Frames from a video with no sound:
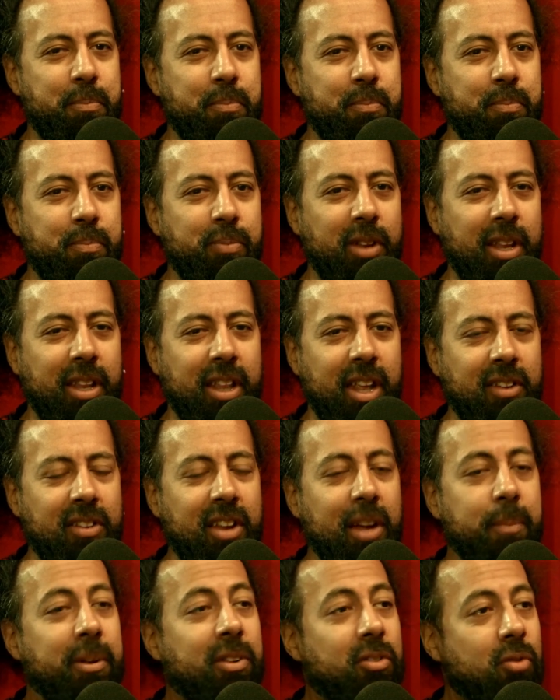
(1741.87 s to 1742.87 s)
it's
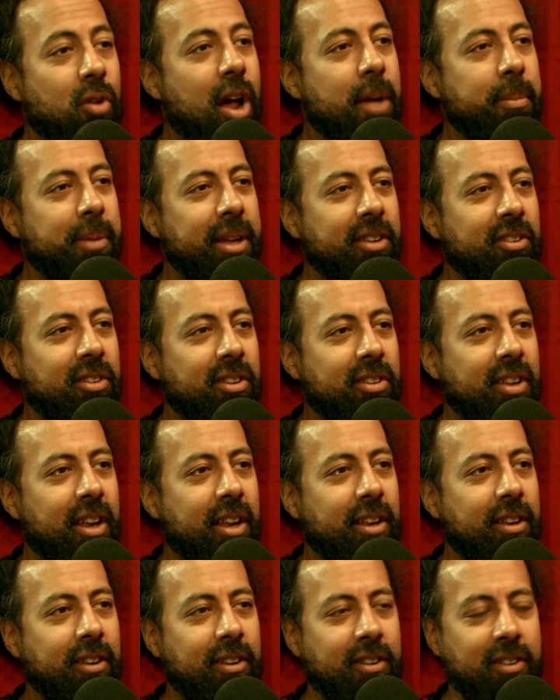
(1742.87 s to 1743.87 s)
like pastrami, she
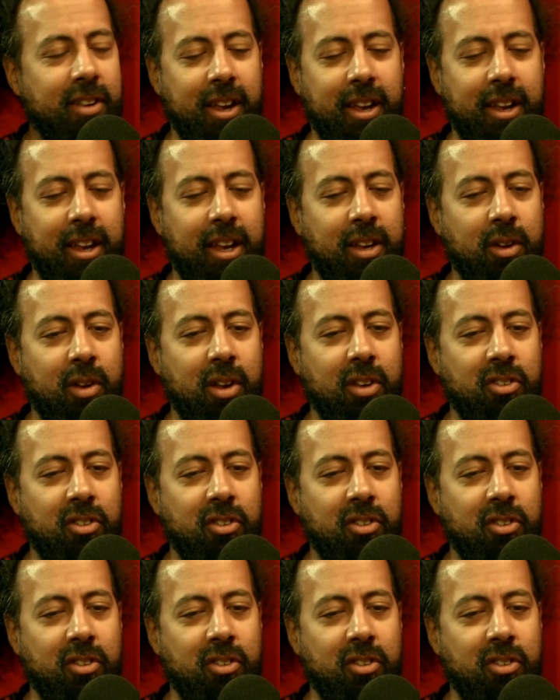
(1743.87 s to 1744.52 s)
said. It's like, you can